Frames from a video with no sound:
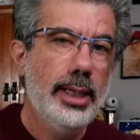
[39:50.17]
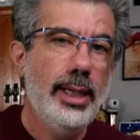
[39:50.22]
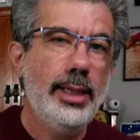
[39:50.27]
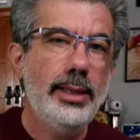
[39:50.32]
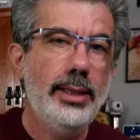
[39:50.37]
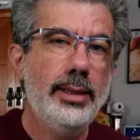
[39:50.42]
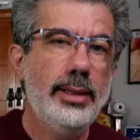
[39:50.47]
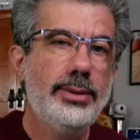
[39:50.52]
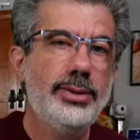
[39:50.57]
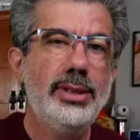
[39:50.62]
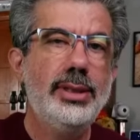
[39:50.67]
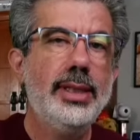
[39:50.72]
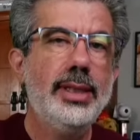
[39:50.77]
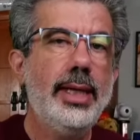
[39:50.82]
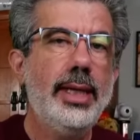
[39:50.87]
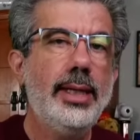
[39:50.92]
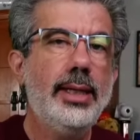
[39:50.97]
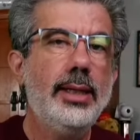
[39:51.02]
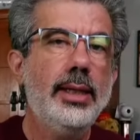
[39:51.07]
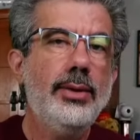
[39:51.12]
And she's
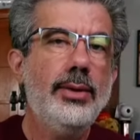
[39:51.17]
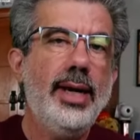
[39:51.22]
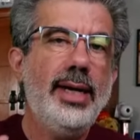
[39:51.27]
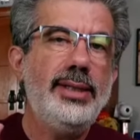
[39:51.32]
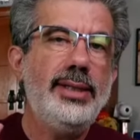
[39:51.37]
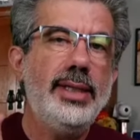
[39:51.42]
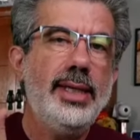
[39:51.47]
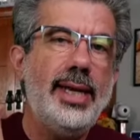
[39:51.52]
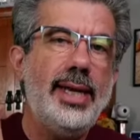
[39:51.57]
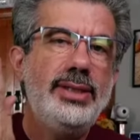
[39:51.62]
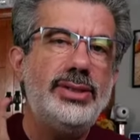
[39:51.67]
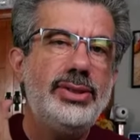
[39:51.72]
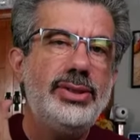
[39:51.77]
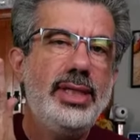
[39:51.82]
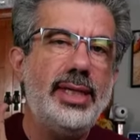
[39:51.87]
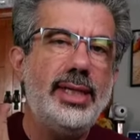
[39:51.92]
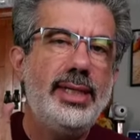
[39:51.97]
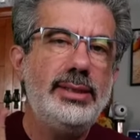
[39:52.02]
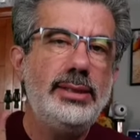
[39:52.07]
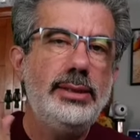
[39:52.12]
like,
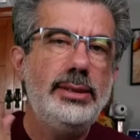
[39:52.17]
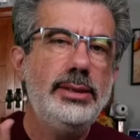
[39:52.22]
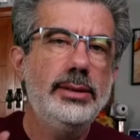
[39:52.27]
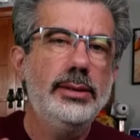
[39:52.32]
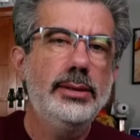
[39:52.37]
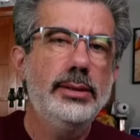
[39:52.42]
congratulations.